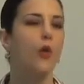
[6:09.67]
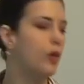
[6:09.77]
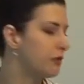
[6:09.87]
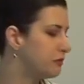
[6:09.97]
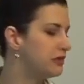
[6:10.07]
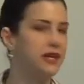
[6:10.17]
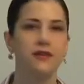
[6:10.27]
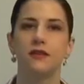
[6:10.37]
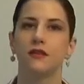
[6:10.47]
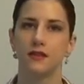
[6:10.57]
we'll be
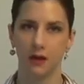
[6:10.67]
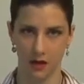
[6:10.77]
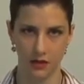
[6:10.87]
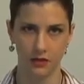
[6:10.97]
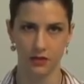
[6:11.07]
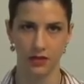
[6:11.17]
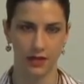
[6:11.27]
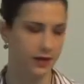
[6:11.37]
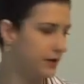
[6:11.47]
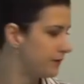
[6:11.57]
placing this on your leg.